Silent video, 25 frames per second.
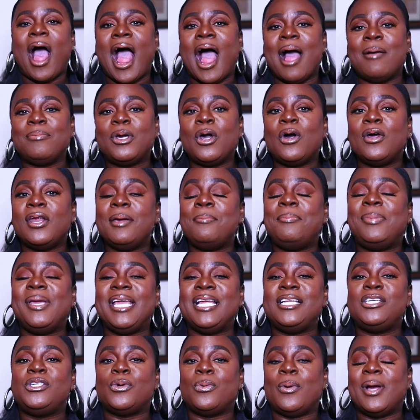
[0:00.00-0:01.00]
I'm going to
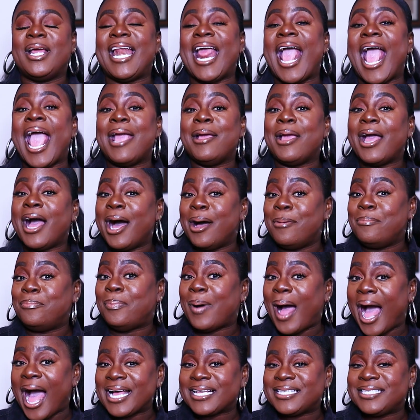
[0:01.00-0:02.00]
be doing a
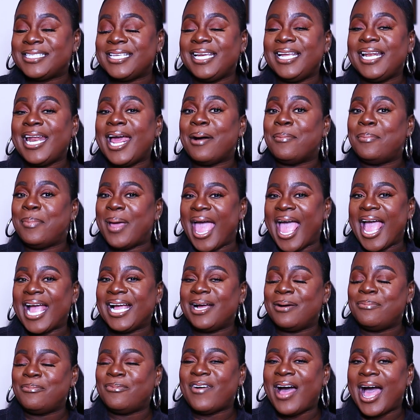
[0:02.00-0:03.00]
bag
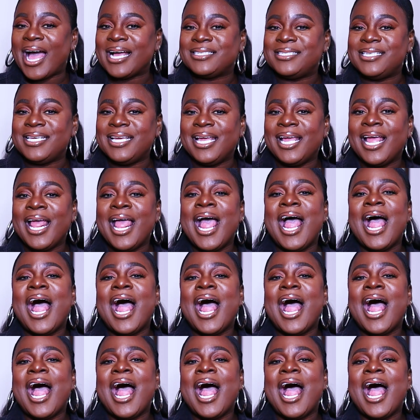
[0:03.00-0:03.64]
unboxing.